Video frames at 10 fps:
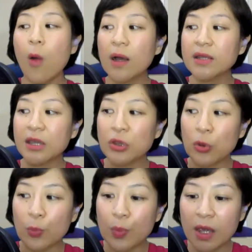wanting
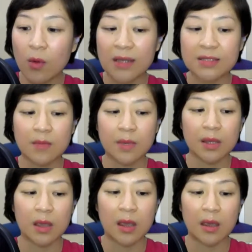to be what
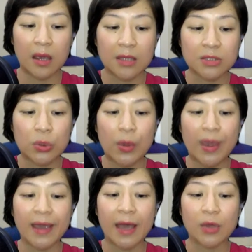somebody is
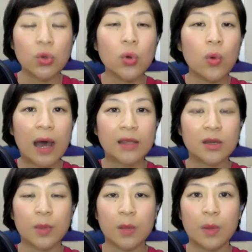doing and do what
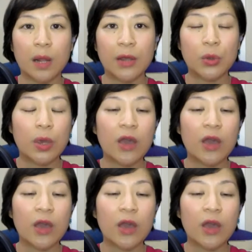other people are doing,